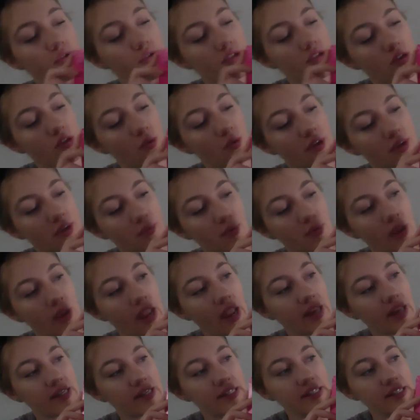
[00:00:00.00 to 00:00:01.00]
So we can
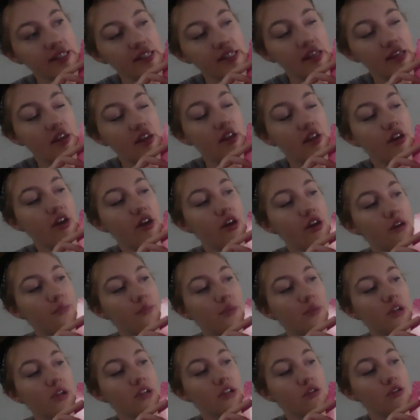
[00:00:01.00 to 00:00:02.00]
practice
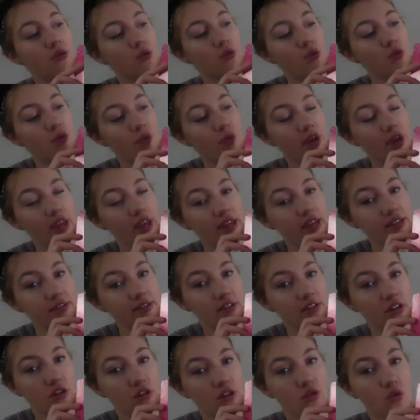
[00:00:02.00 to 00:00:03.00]
putting toothpaste
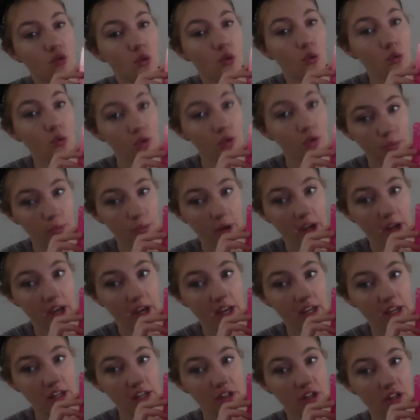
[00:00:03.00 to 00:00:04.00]
on a
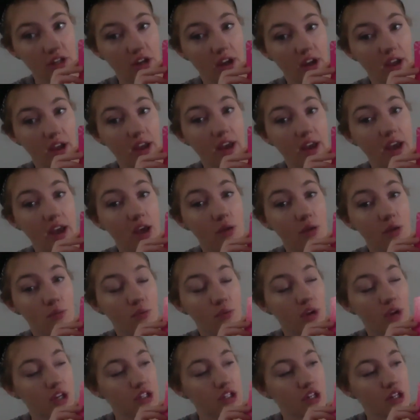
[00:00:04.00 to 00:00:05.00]
toothbrush and
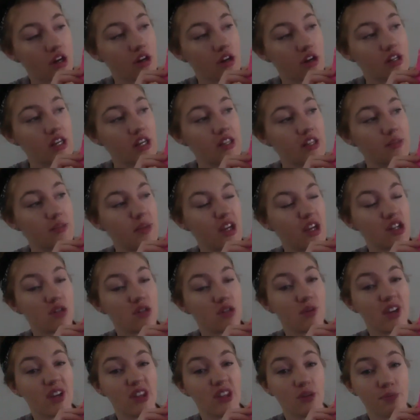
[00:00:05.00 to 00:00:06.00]
brushing our teeth and making sure
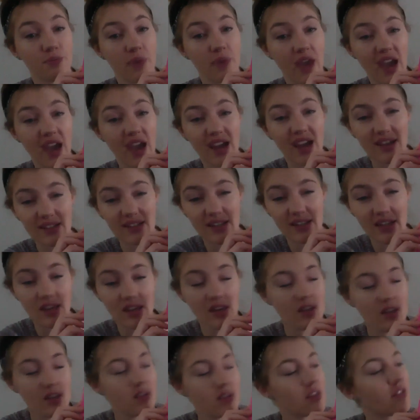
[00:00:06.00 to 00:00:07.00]
we get the back
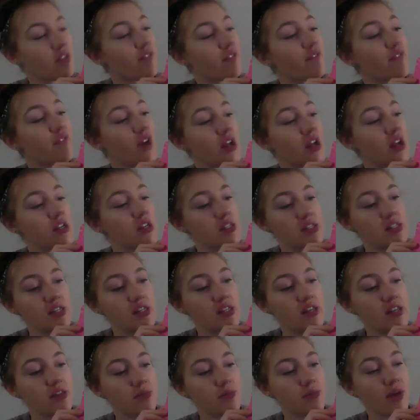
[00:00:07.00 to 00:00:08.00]
teeth and the front
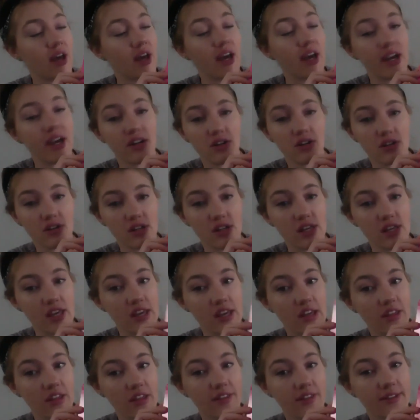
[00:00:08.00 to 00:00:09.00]
teeth and behind our
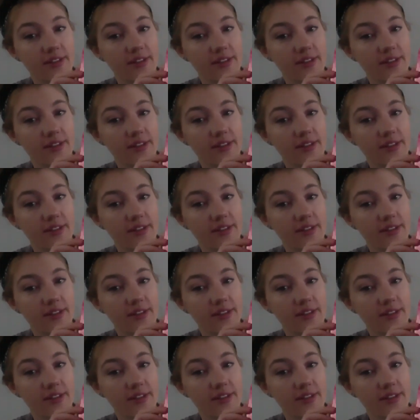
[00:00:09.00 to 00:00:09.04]
teeth.